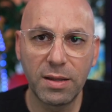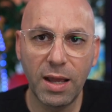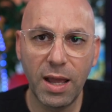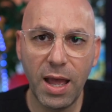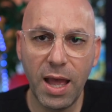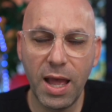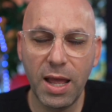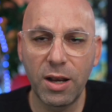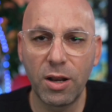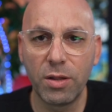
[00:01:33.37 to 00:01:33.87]

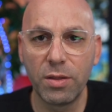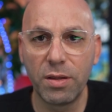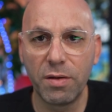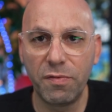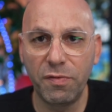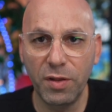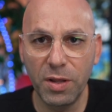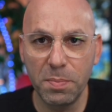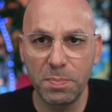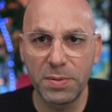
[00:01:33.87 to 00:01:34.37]
and on the
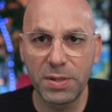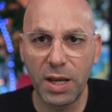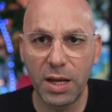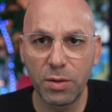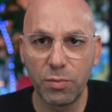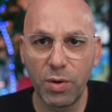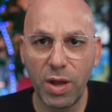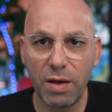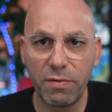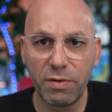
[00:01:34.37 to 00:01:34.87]
flip side,
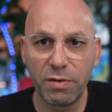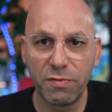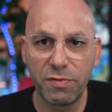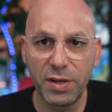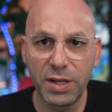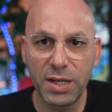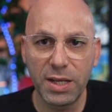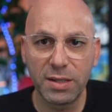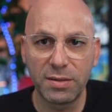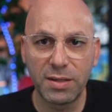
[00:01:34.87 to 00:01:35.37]
we have
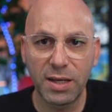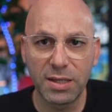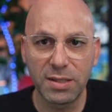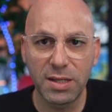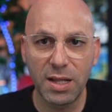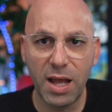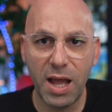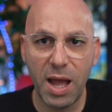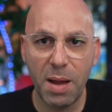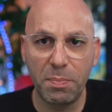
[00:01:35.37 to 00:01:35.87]
Nvidia,
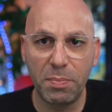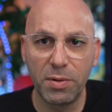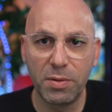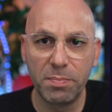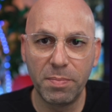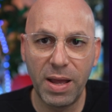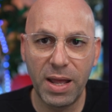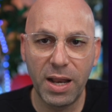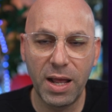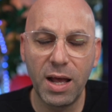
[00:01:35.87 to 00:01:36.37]
Tesla, Apple,
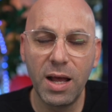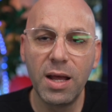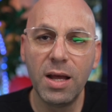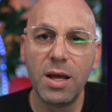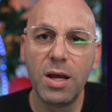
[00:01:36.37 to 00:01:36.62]
Meta,